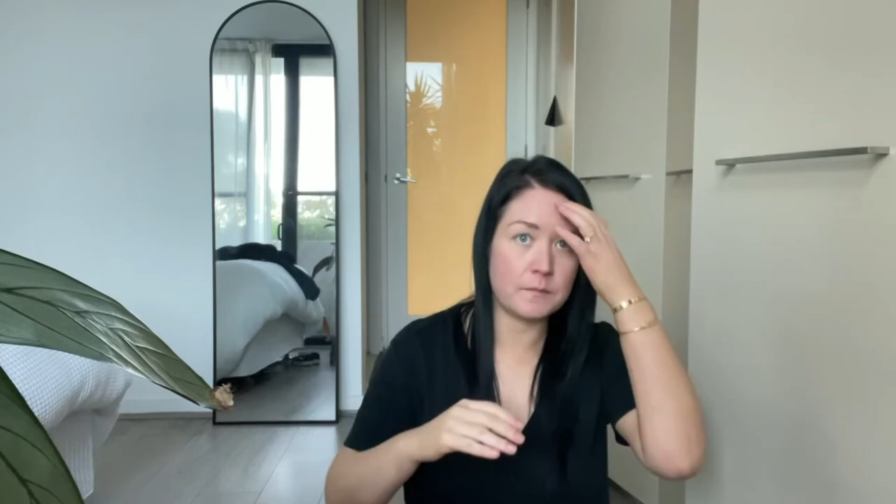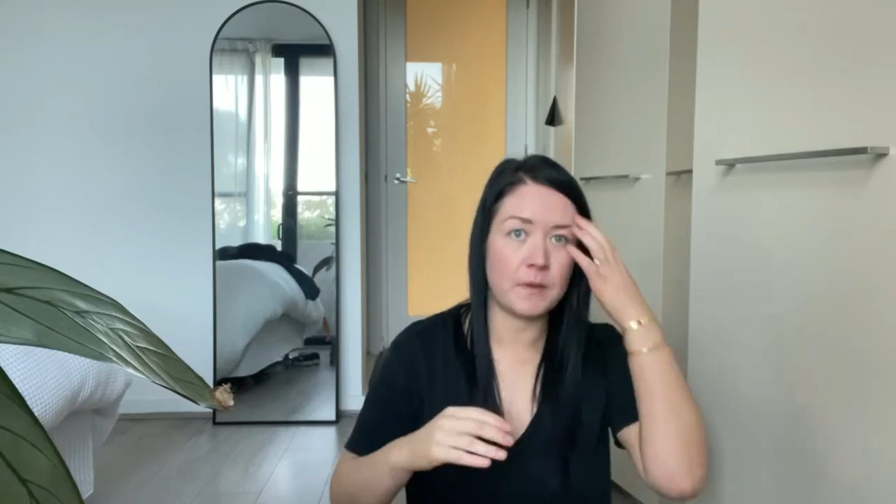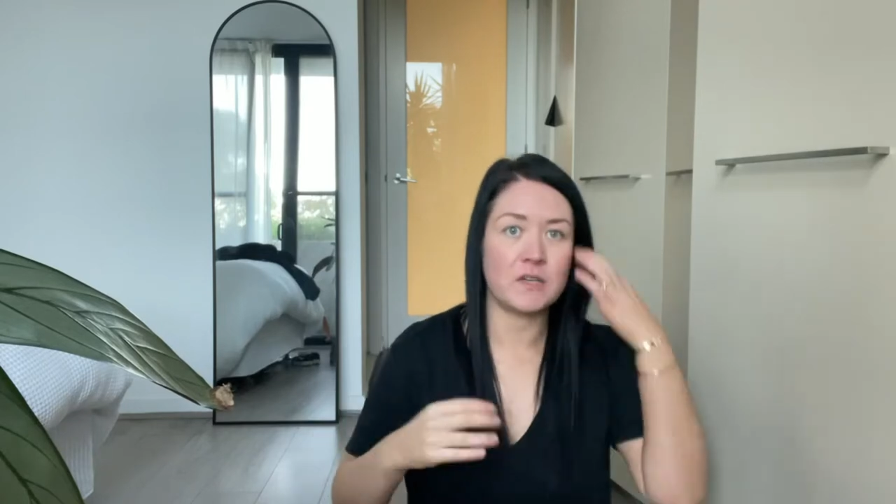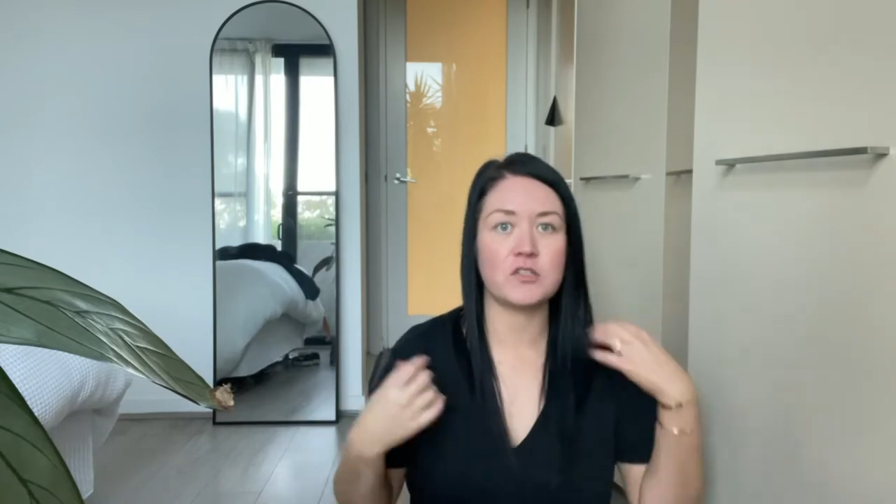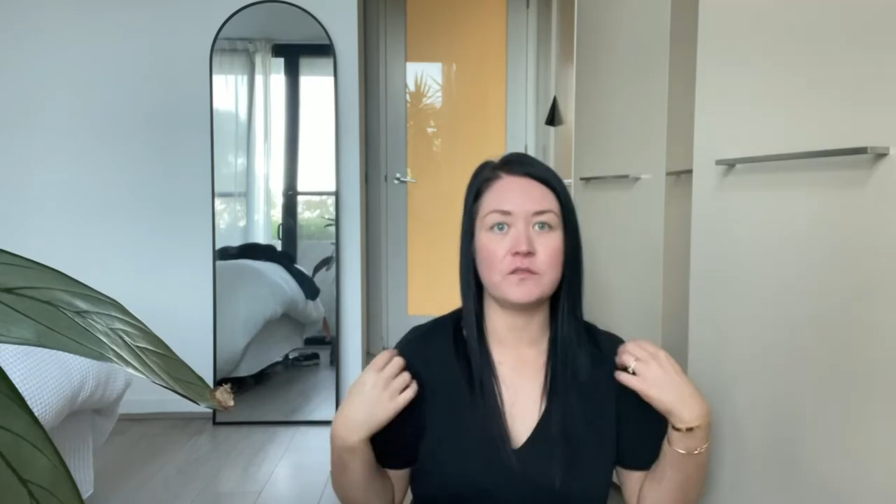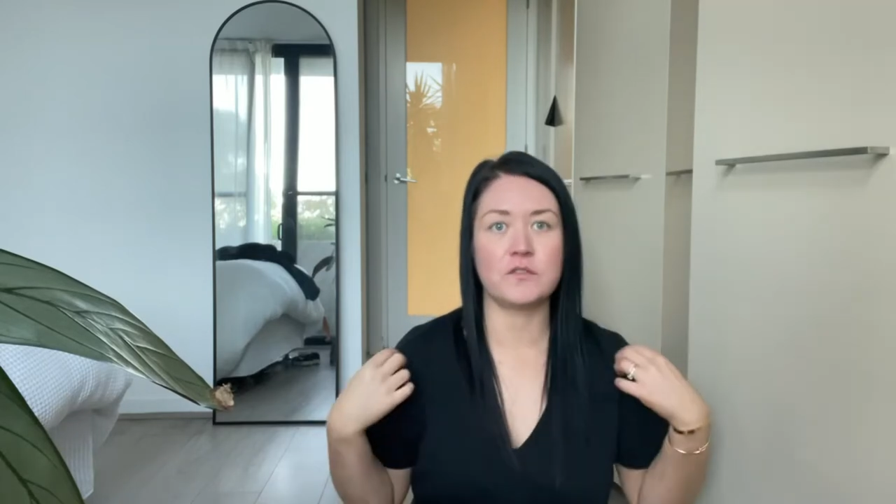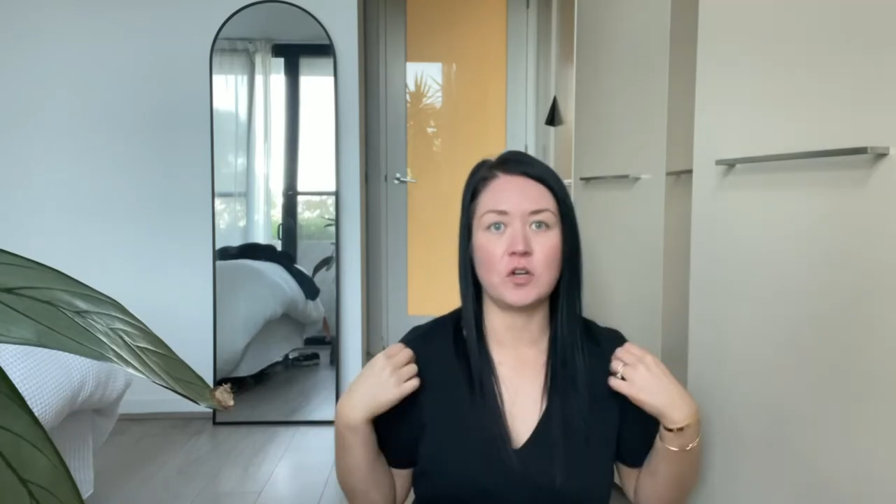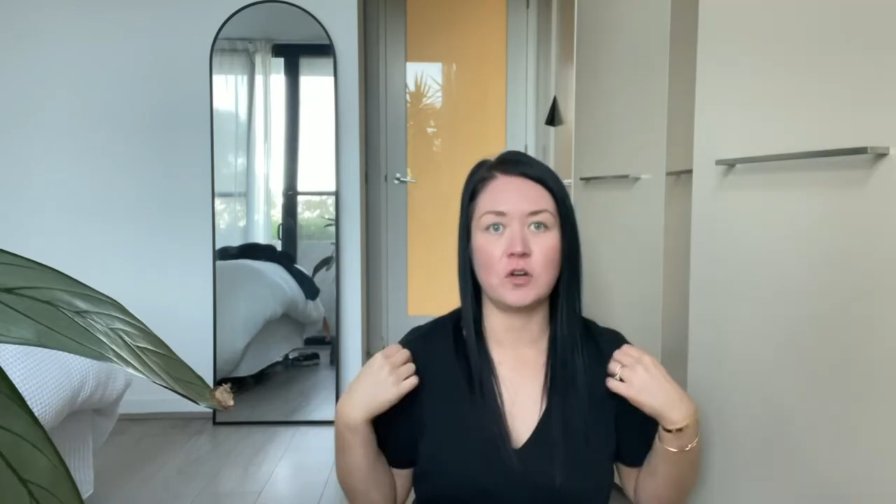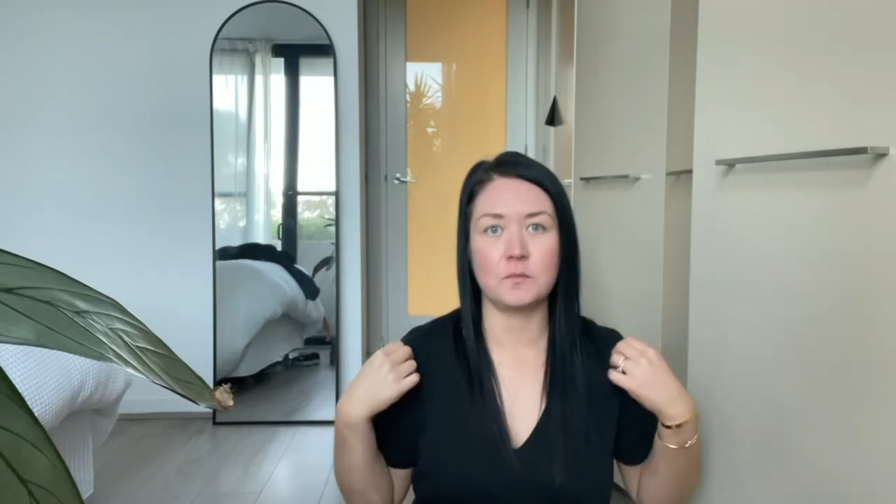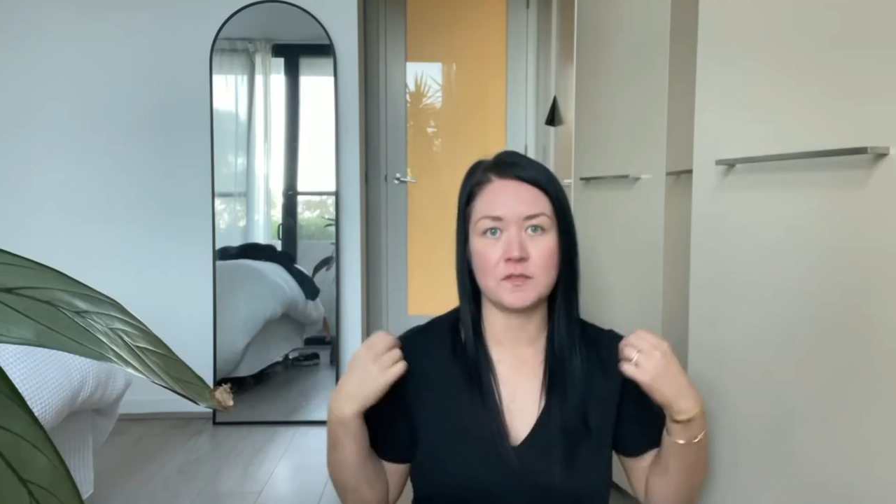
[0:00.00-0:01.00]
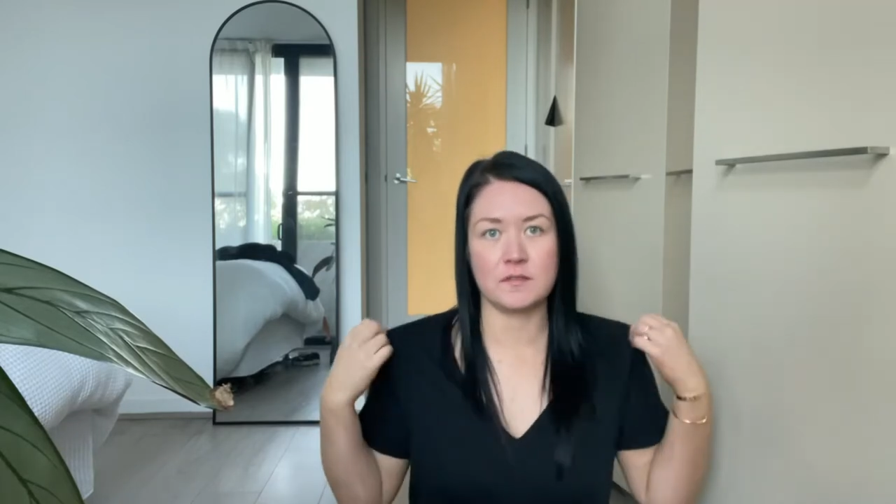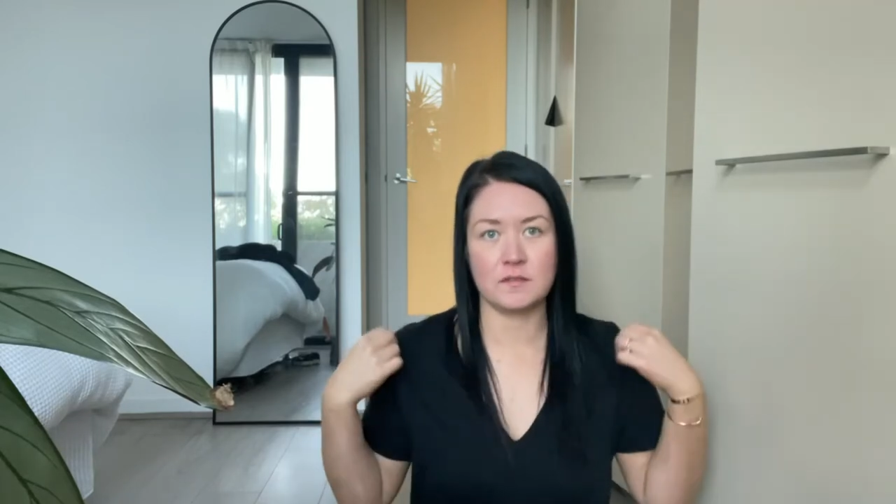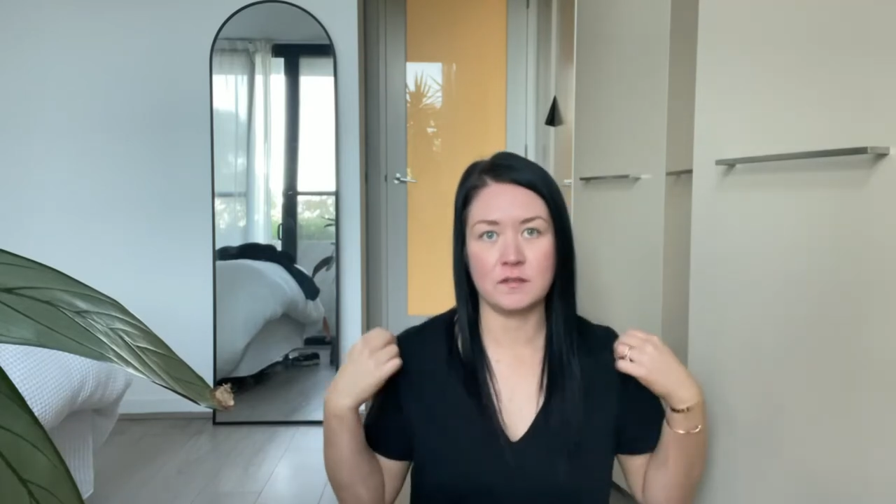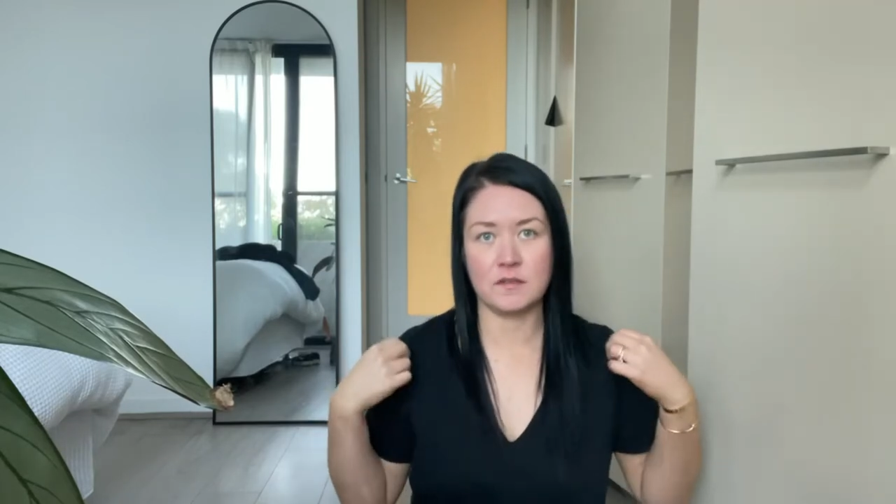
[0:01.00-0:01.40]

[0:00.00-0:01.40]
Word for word: bunch of tops.